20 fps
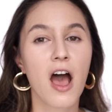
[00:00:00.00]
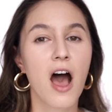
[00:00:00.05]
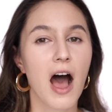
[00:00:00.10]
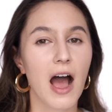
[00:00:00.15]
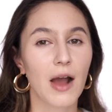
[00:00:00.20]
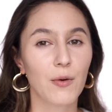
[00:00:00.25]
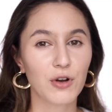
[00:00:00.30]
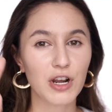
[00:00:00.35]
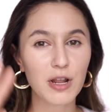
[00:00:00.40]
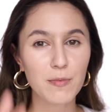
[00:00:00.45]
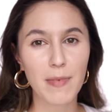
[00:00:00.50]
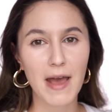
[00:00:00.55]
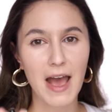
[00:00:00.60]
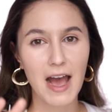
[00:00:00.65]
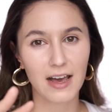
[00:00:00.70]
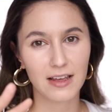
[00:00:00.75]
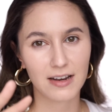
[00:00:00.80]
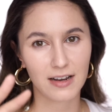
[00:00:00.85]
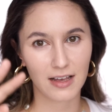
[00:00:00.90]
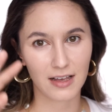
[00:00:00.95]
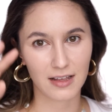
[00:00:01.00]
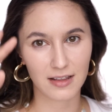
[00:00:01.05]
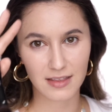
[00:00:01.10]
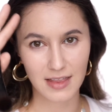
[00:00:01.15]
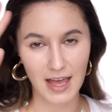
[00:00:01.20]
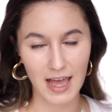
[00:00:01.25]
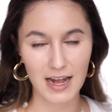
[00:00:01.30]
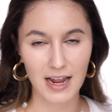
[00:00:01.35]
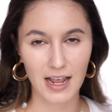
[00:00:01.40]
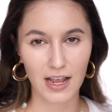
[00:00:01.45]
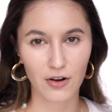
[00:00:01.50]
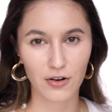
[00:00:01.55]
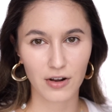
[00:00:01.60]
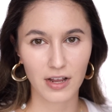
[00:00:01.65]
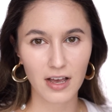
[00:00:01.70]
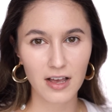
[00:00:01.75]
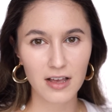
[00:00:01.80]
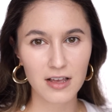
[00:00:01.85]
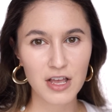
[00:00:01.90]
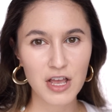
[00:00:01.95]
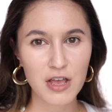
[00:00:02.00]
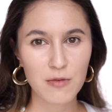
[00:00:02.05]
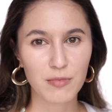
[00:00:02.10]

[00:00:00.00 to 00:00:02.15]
I want to powder that area